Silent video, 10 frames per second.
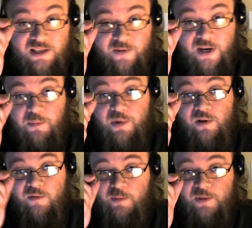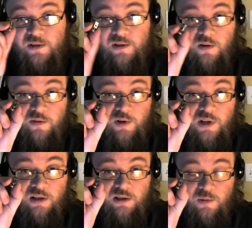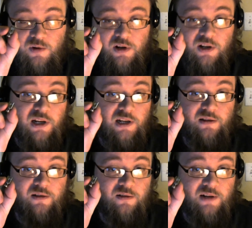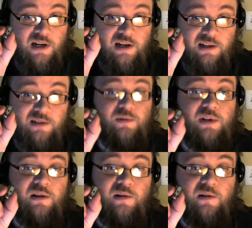Lots of vape from these though. If you get it to work and they're not,